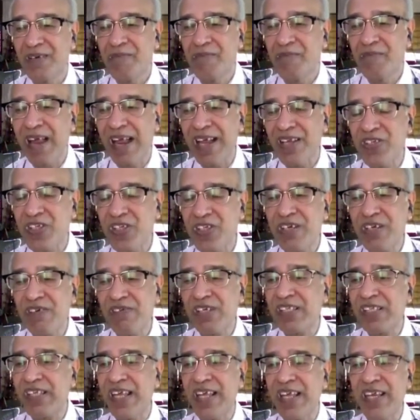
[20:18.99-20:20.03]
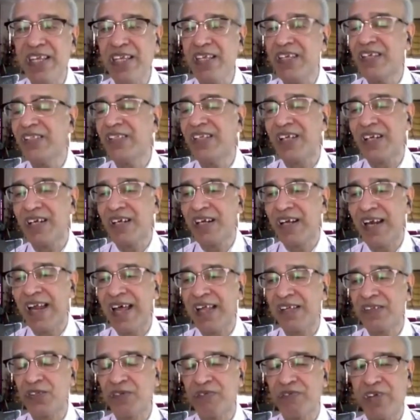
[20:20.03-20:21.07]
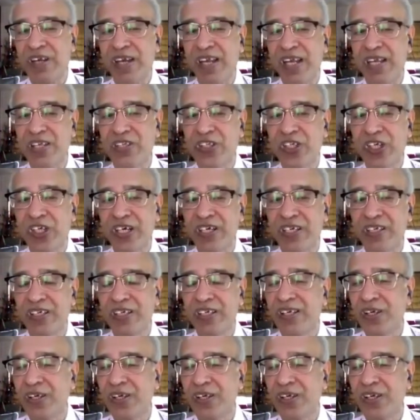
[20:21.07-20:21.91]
matching with any other class of an agent,